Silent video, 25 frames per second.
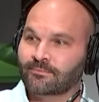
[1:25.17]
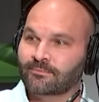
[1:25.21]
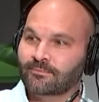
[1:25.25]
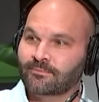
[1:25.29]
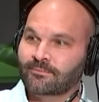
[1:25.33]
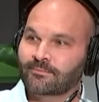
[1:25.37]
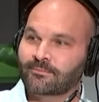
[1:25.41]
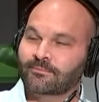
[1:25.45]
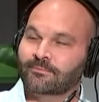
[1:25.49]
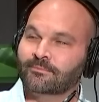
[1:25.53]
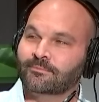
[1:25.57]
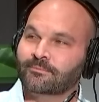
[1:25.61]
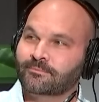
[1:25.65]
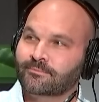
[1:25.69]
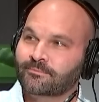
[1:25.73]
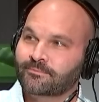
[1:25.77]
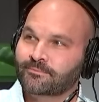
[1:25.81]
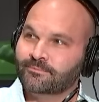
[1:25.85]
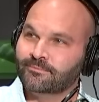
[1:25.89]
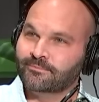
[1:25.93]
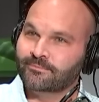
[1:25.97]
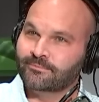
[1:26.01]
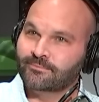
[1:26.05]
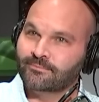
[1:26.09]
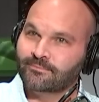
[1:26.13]

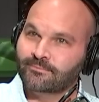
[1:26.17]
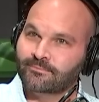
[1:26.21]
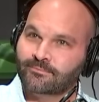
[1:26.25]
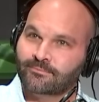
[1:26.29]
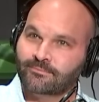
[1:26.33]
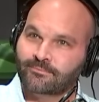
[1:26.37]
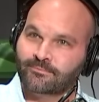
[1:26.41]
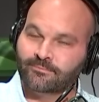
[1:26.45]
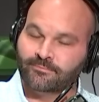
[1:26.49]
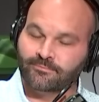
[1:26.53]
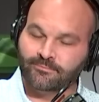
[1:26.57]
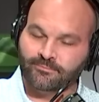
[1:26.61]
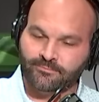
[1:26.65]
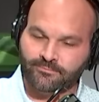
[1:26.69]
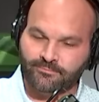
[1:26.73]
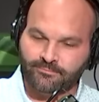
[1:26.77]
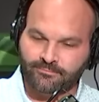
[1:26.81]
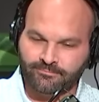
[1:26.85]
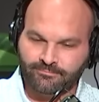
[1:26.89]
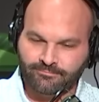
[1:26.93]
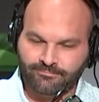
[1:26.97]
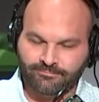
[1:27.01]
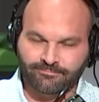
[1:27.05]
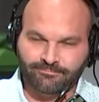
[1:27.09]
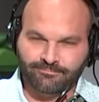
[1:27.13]

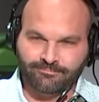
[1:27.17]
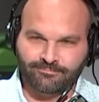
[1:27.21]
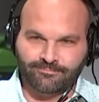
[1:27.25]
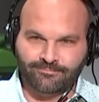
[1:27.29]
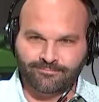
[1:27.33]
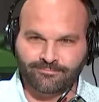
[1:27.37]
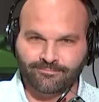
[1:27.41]
(silence)